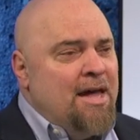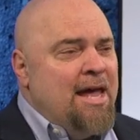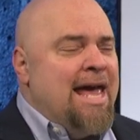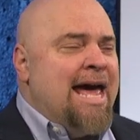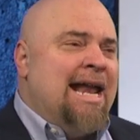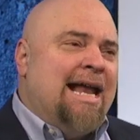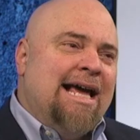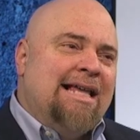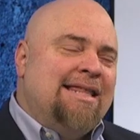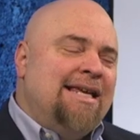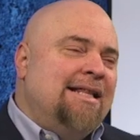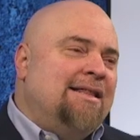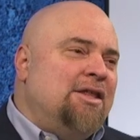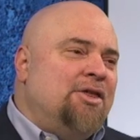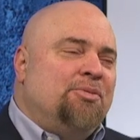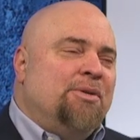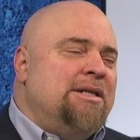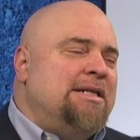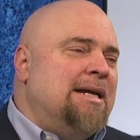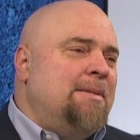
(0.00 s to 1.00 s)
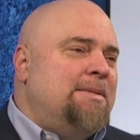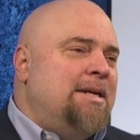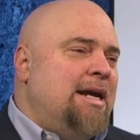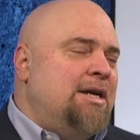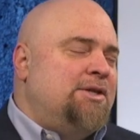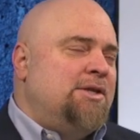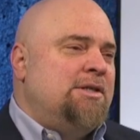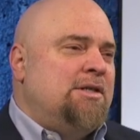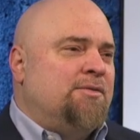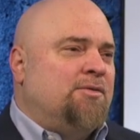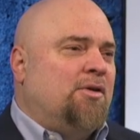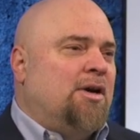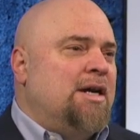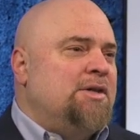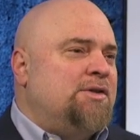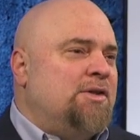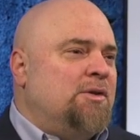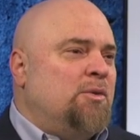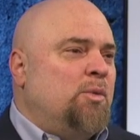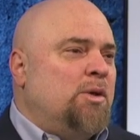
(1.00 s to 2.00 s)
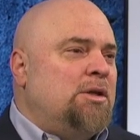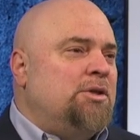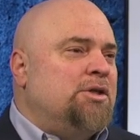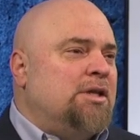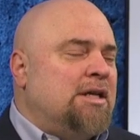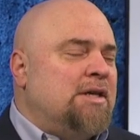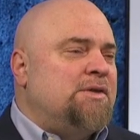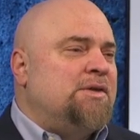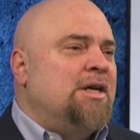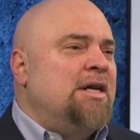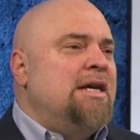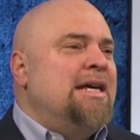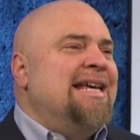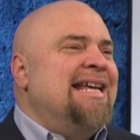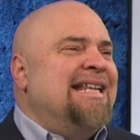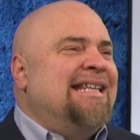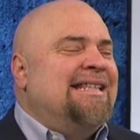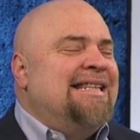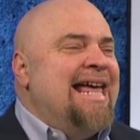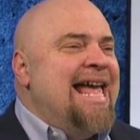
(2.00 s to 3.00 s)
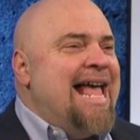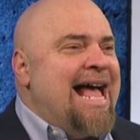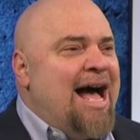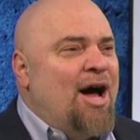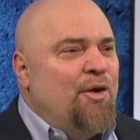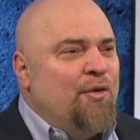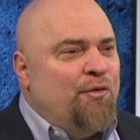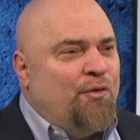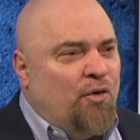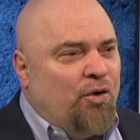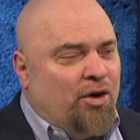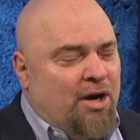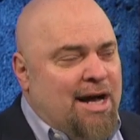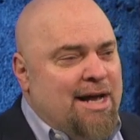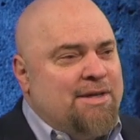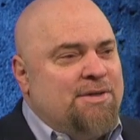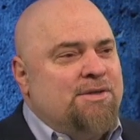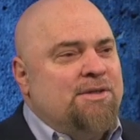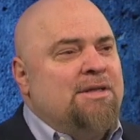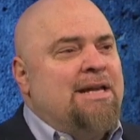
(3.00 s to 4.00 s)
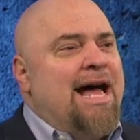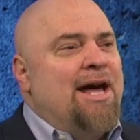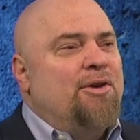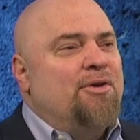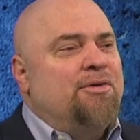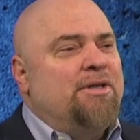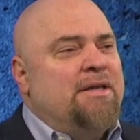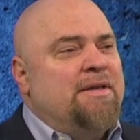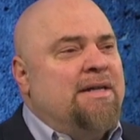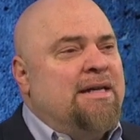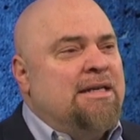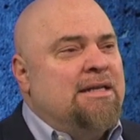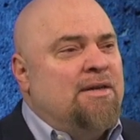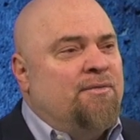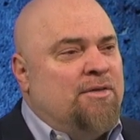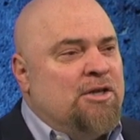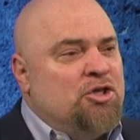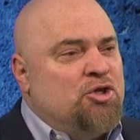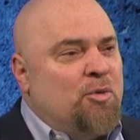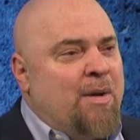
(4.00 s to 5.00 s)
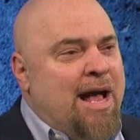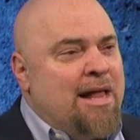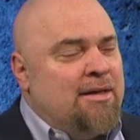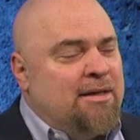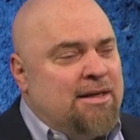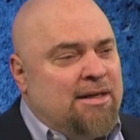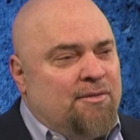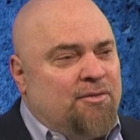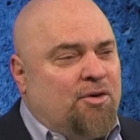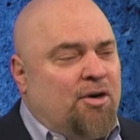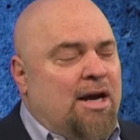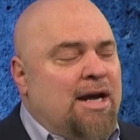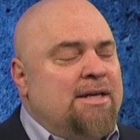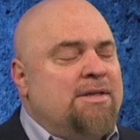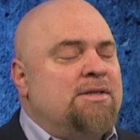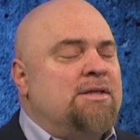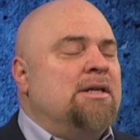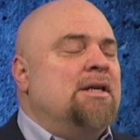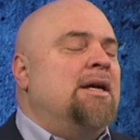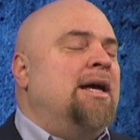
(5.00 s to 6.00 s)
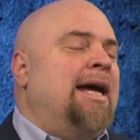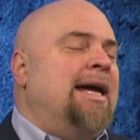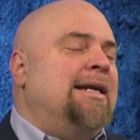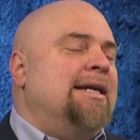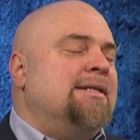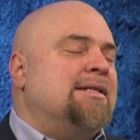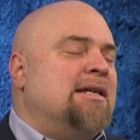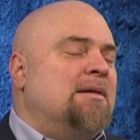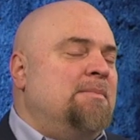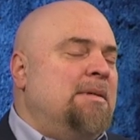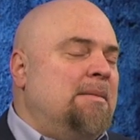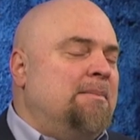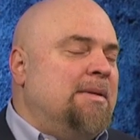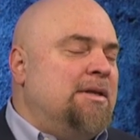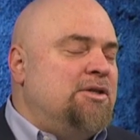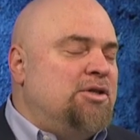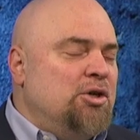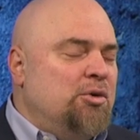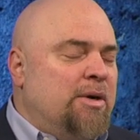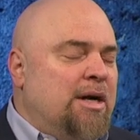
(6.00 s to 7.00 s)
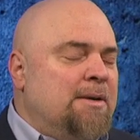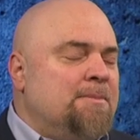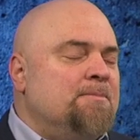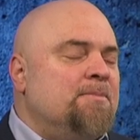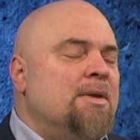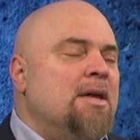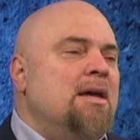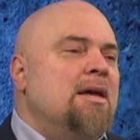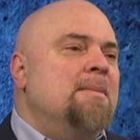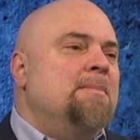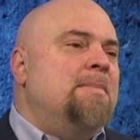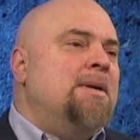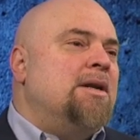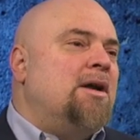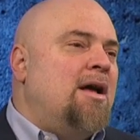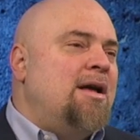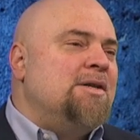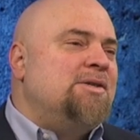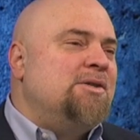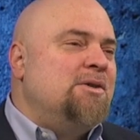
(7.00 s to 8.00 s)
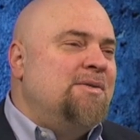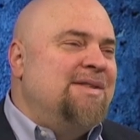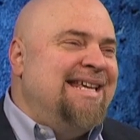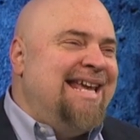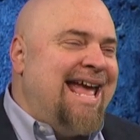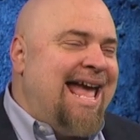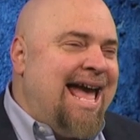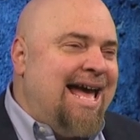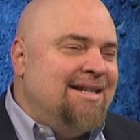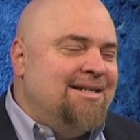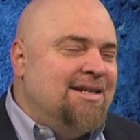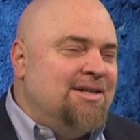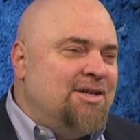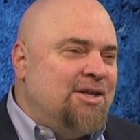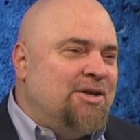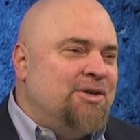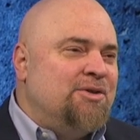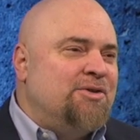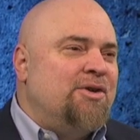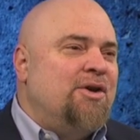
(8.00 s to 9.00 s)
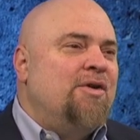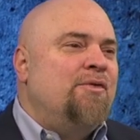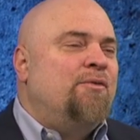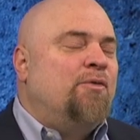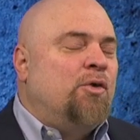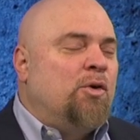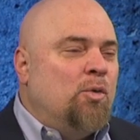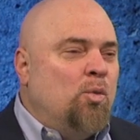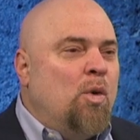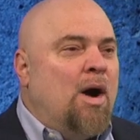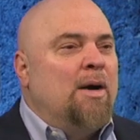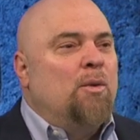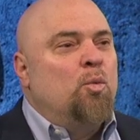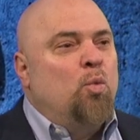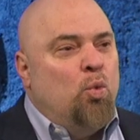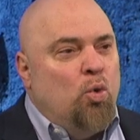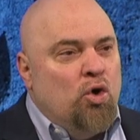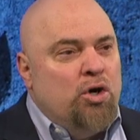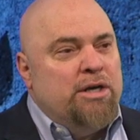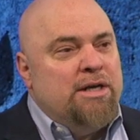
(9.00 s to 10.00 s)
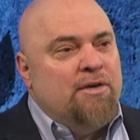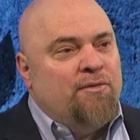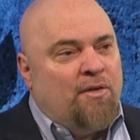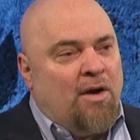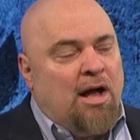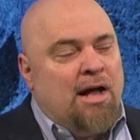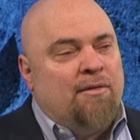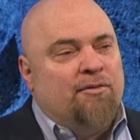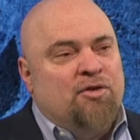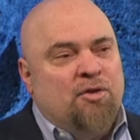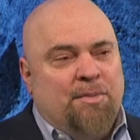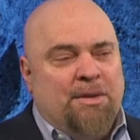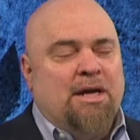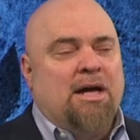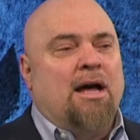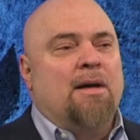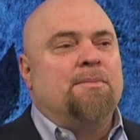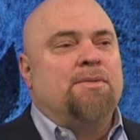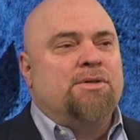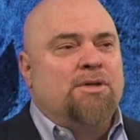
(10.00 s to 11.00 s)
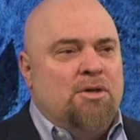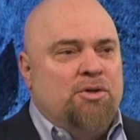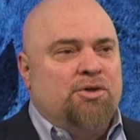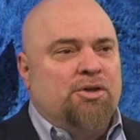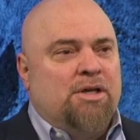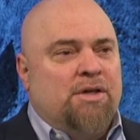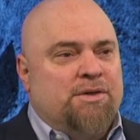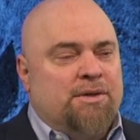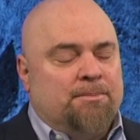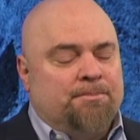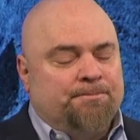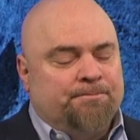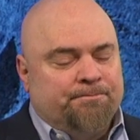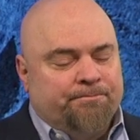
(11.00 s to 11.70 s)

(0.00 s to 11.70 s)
And I think the three temptations of Christ in the wilderness lay out for us not only the individuality of Christ and his commitment to it, but also the antidote for what would evolve to become socialism.